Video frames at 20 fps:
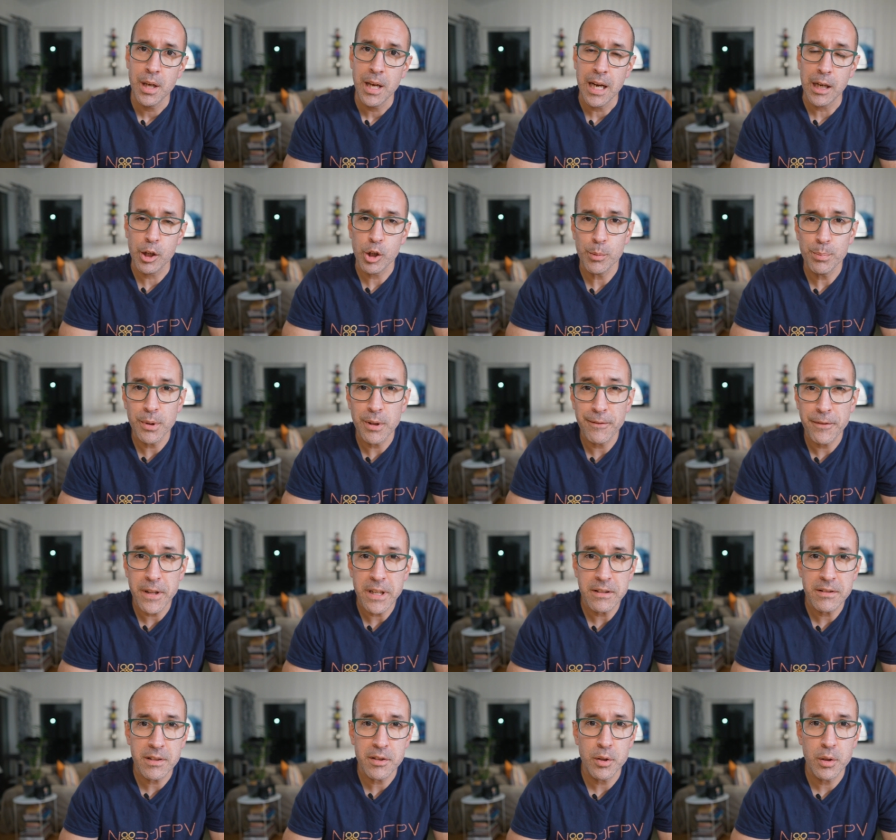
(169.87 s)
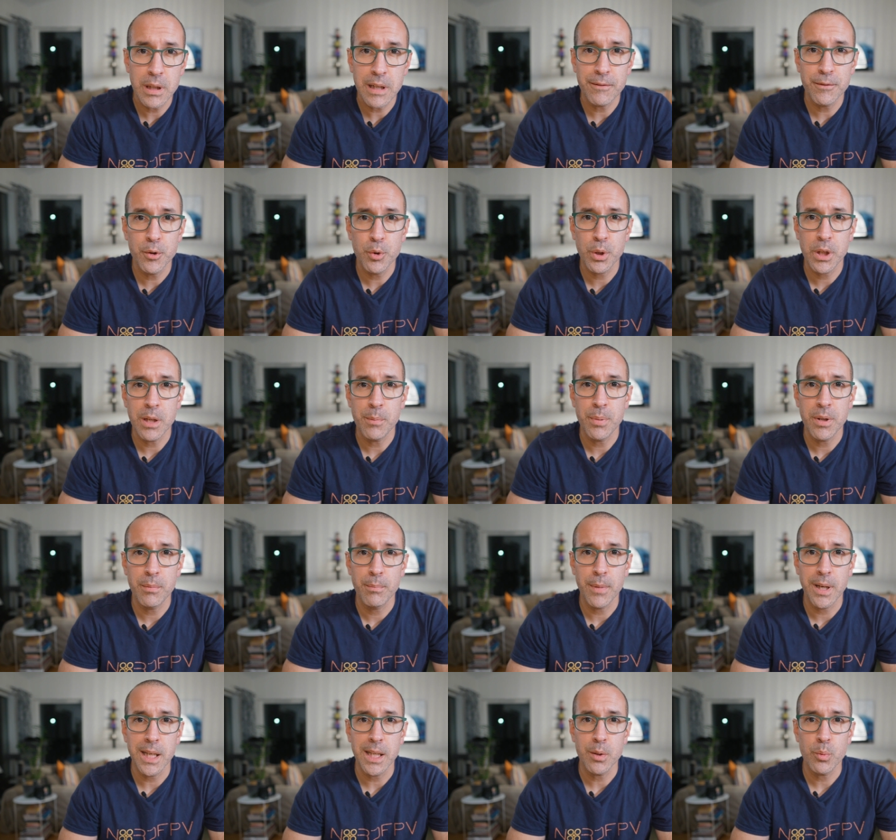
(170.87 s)
A couple of things that you have to keep
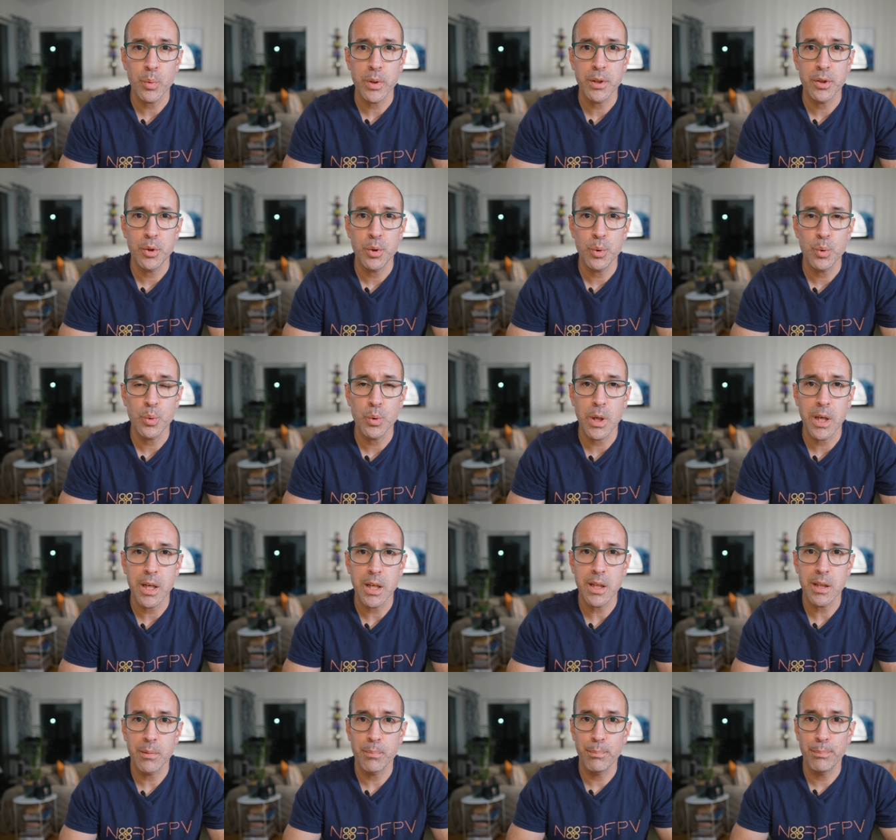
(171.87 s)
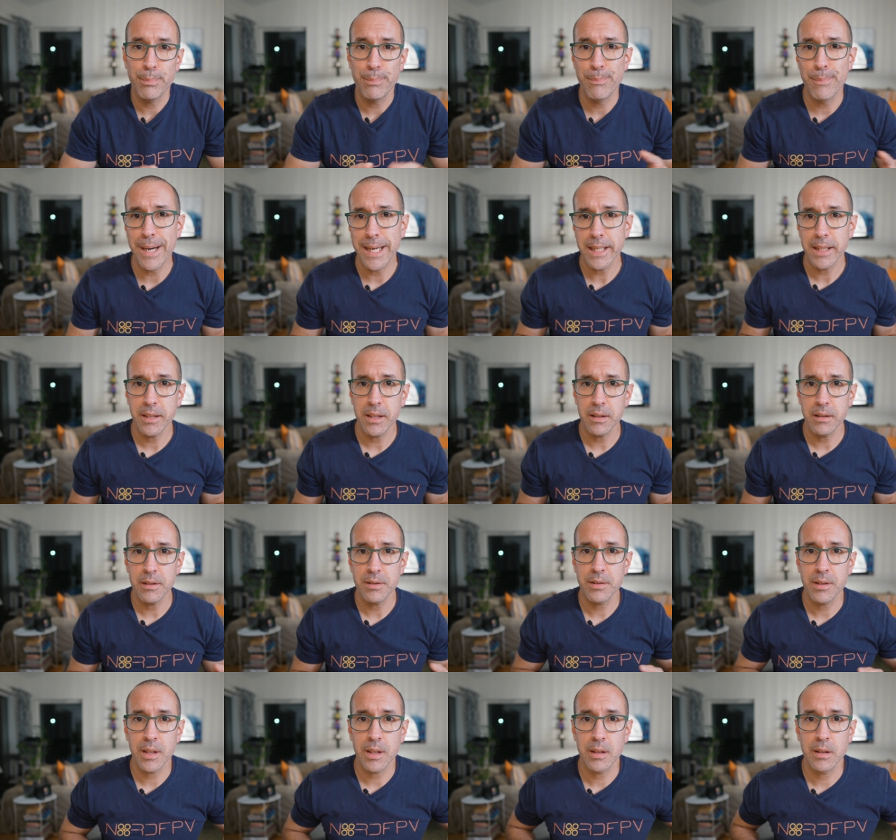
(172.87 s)
in mind when you are binding
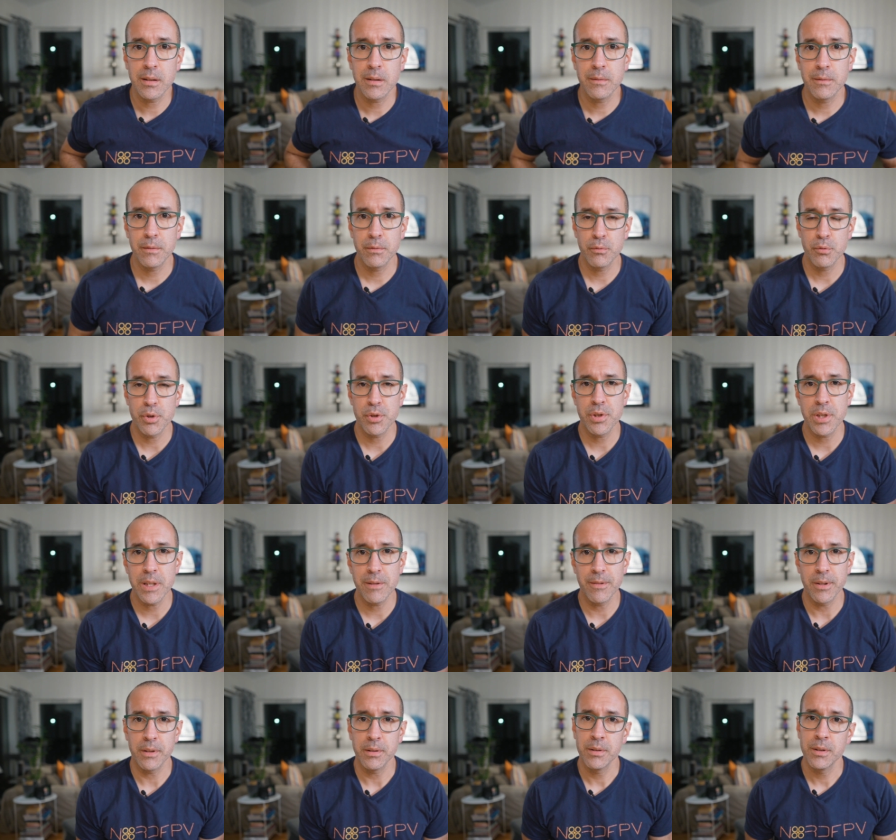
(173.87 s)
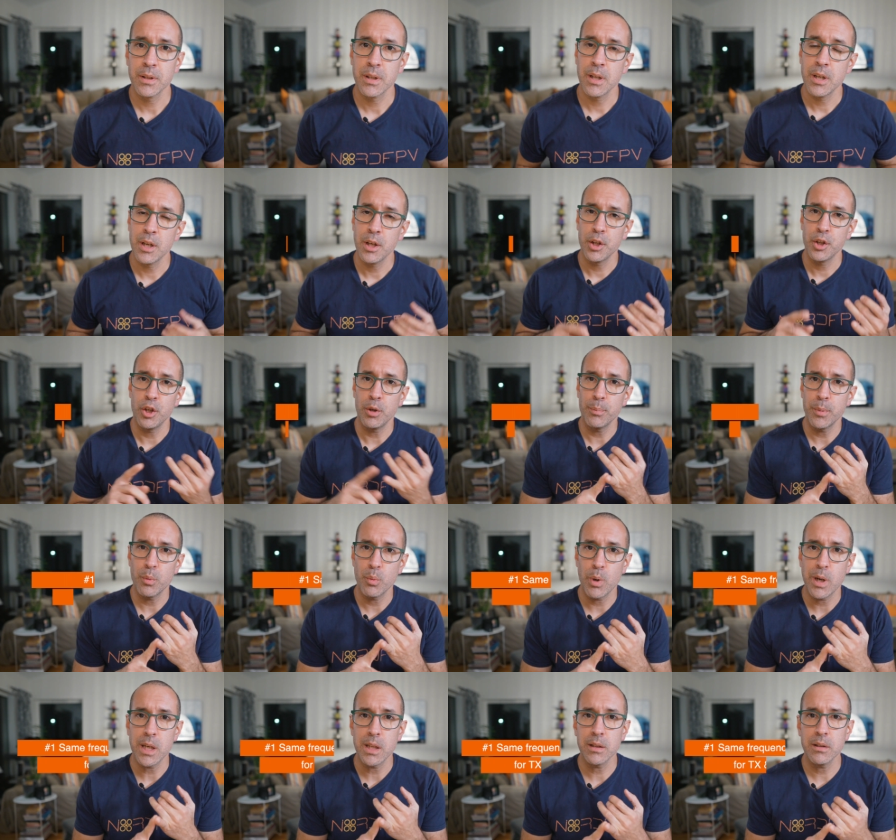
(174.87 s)
this kind of receiver. Number
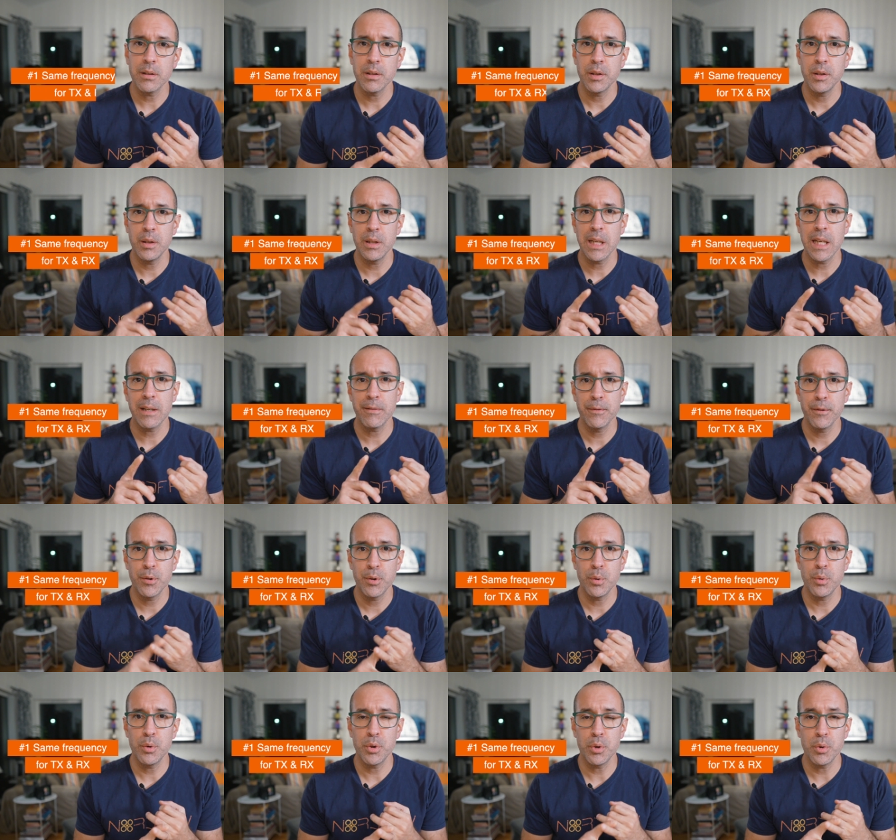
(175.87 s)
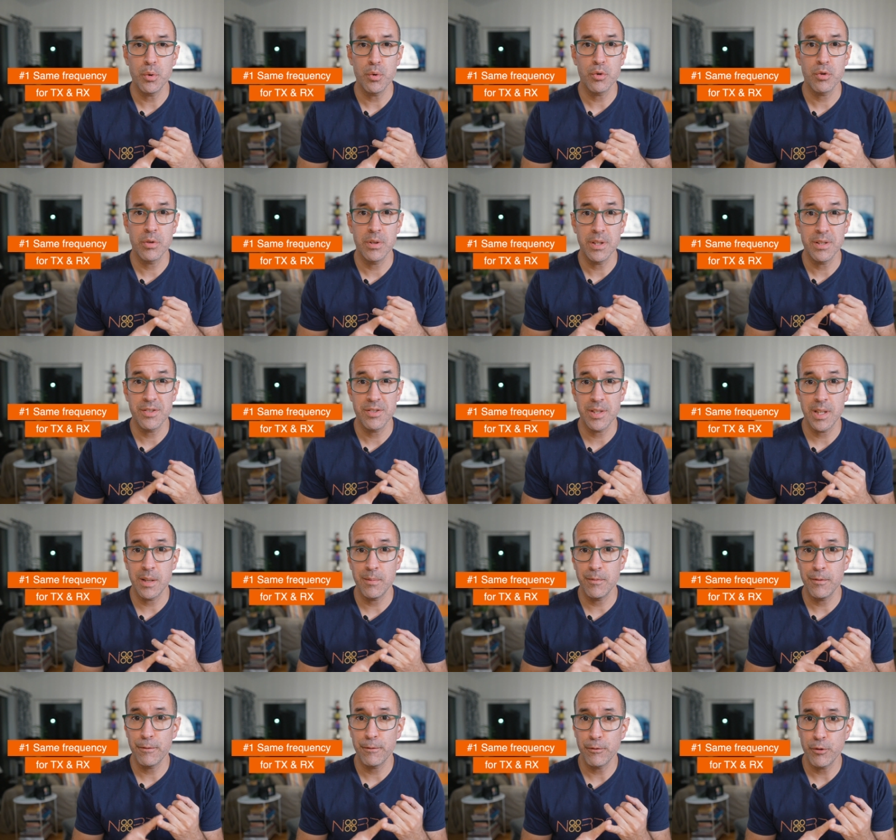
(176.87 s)
one, you have to use the
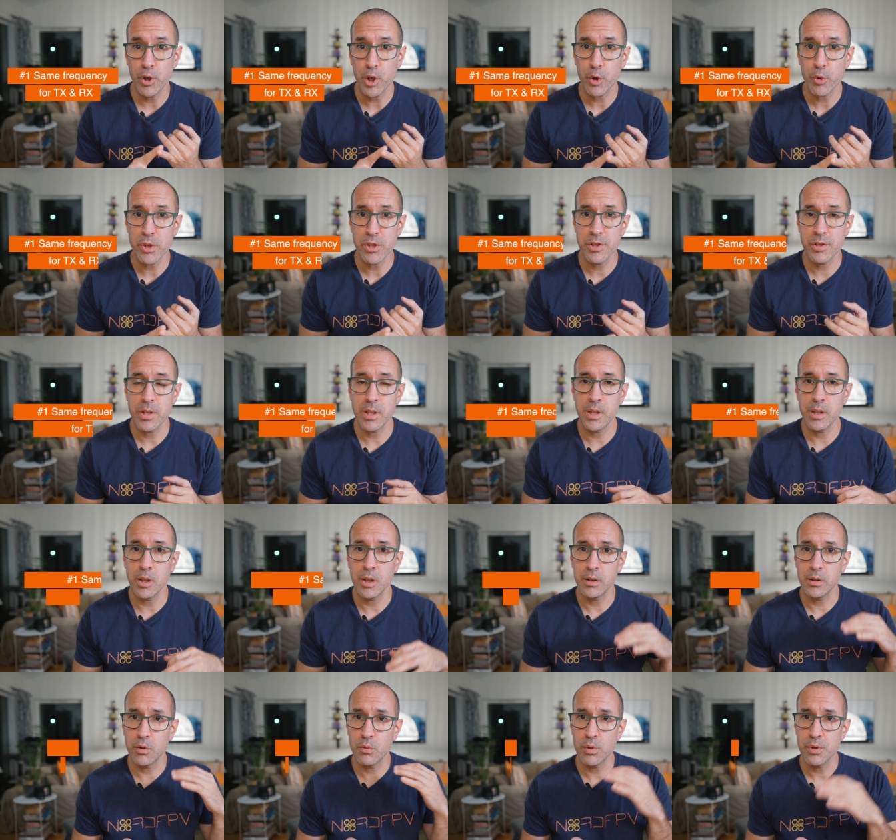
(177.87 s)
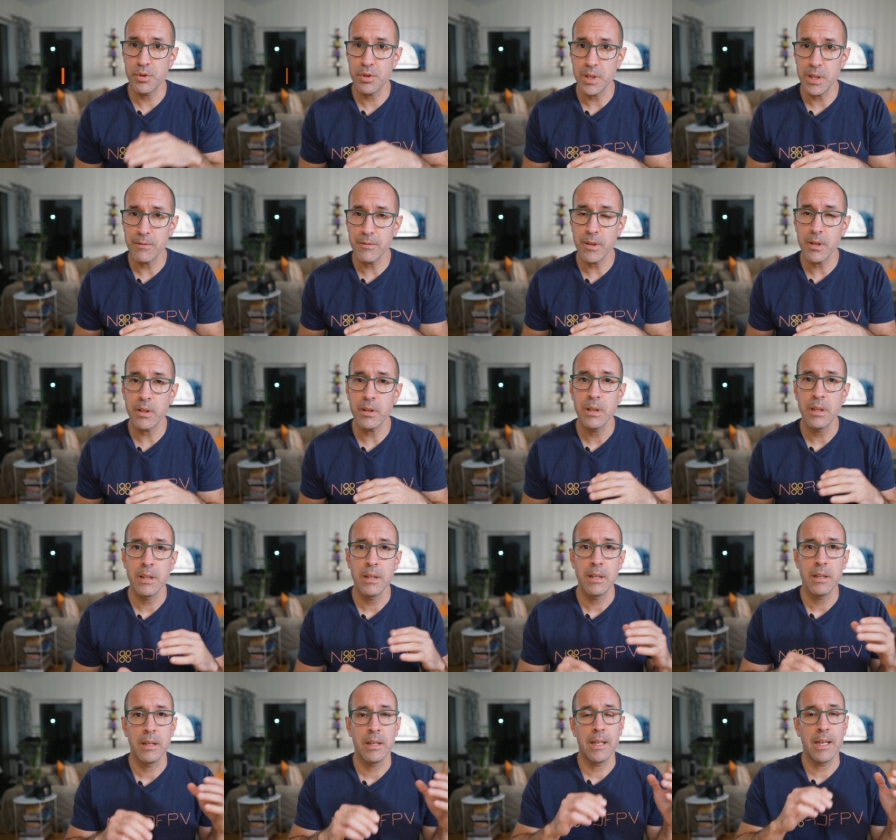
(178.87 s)
same frequency on the receiver
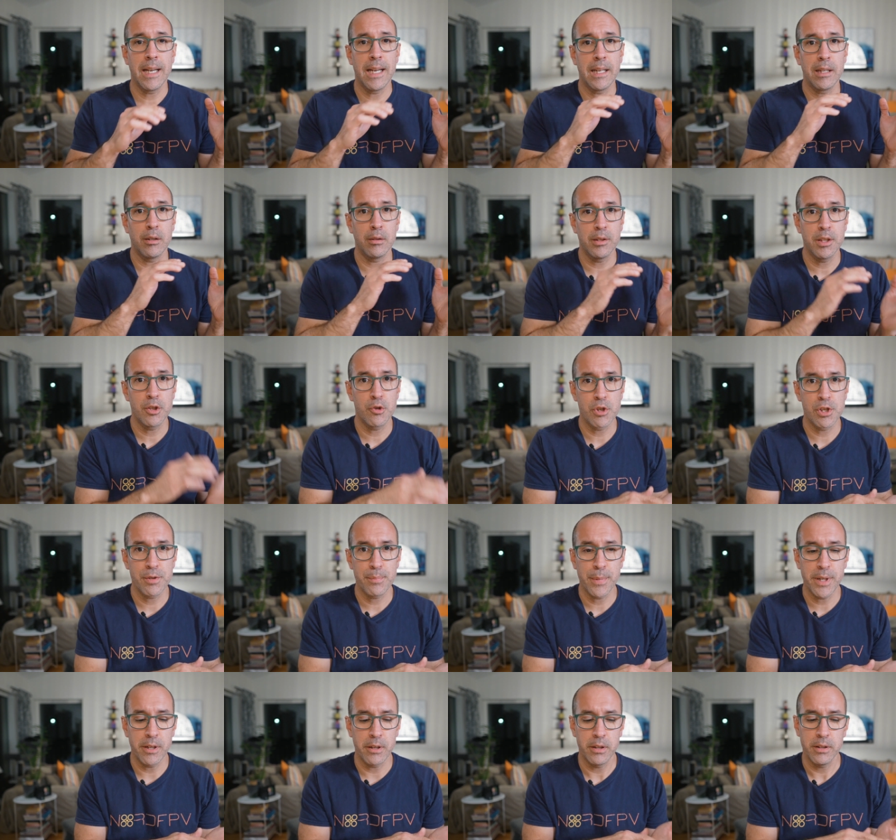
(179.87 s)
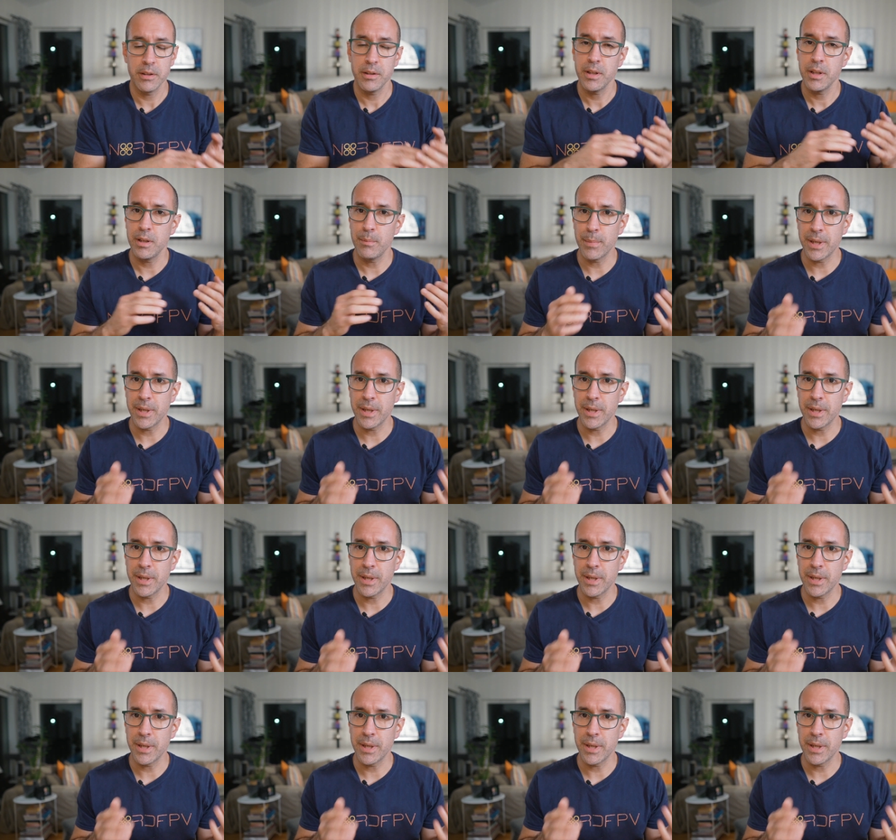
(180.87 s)
and on the transmitter. In